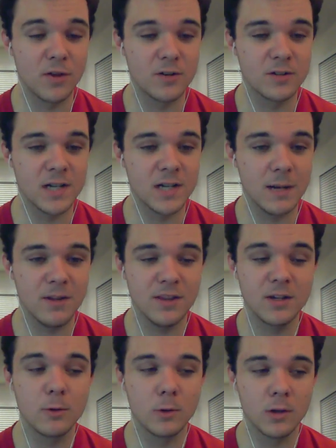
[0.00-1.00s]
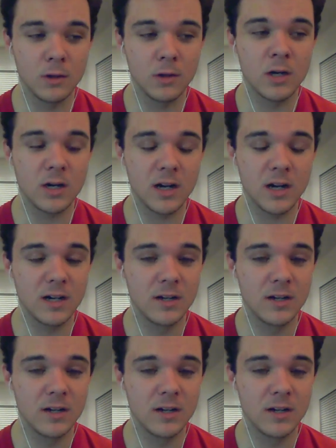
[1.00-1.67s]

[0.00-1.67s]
third time, I think we're a lock.